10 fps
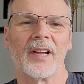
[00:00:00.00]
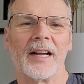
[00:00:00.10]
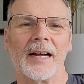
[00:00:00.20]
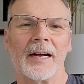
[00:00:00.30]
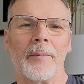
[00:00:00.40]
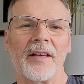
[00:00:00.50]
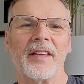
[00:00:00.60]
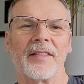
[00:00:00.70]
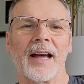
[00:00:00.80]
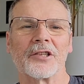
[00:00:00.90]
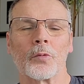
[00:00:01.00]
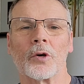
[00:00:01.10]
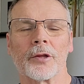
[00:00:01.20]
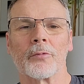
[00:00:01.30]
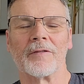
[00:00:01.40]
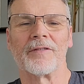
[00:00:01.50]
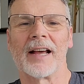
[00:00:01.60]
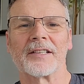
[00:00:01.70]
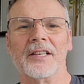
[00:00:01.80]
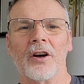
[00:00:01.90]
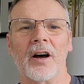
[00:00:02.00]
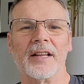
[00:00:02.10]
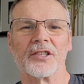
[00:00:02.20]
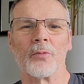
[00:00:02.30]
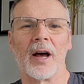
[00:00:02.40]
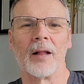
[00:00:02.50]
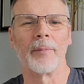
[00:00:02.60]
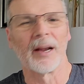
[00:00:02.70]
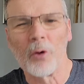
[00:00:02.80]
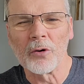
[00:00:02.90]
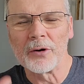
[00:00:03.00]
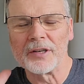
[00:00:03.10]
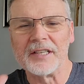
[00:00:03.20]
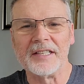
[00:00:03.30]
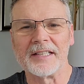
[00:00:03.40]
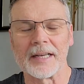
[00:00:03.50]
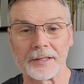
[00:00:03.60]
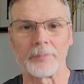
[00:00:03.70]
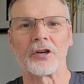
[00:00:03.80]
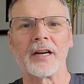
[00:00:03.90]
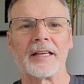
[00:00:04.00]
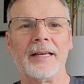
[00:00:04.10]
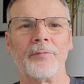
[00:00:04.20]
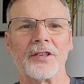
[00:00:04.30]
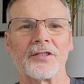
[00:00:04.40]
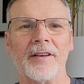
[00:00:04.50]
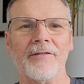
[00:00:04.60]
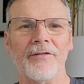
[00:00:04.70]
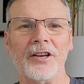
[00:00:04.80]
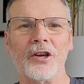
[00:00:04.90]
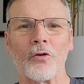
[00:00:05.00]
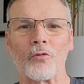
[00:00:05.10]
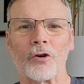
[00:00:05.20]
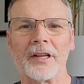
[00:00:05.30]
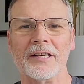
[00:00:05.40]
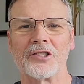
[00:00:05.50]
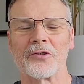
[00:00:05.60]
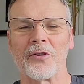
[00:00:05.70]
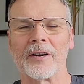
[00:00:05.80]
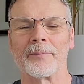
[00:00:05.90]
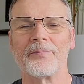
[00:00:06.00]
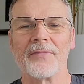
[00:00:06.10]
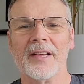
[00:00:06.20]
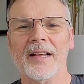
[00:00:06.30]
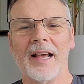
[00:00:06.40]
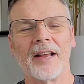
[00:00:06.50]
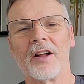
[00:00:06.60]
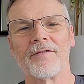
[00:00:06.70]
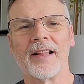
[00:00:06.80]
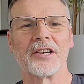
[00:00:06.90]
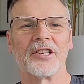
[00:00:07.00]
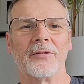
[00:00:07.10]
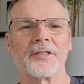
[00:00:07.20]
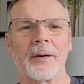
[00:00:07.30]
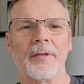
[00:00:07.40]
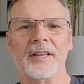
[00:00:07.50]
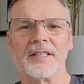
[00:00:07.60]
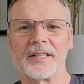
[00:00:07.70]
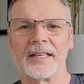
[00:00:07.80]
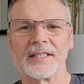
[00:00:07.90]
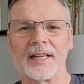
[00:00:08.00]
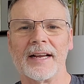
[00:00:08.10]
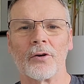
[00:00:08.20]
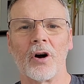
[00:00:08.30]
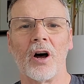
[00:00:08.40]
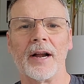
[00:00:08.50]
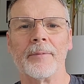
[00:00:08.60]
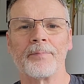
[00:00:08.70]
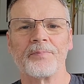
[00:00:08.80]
I think that's worth reflecting on as well, but I won't go into details. I'm trying to keep this video really short, and I'll flesh out some of these things later on.